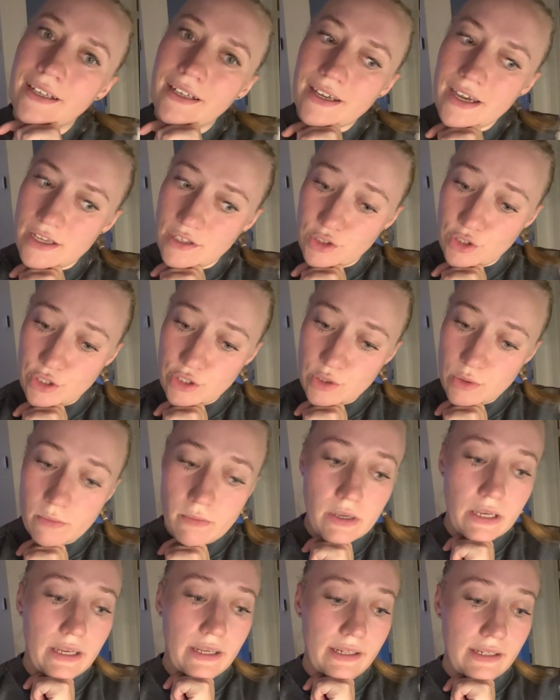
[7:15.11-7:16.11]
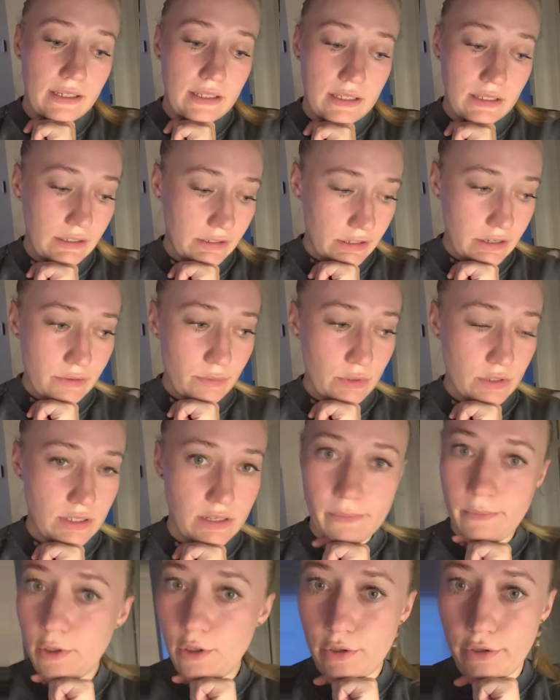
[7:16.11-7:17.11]
I just made dinner which
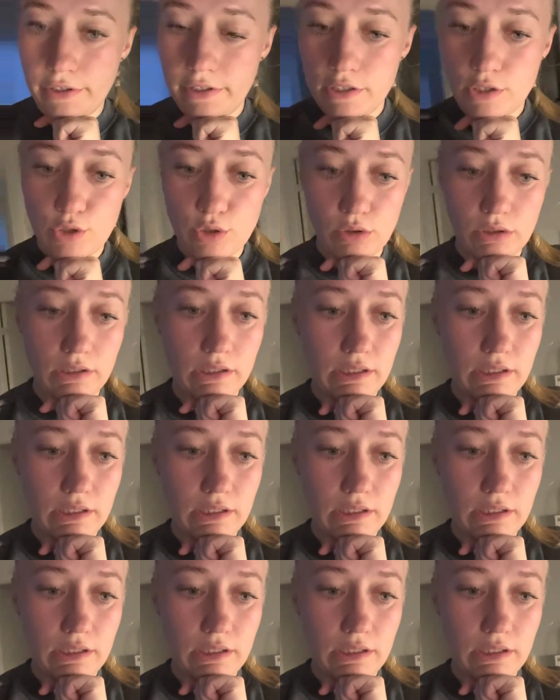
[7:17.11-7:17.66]
I'm going to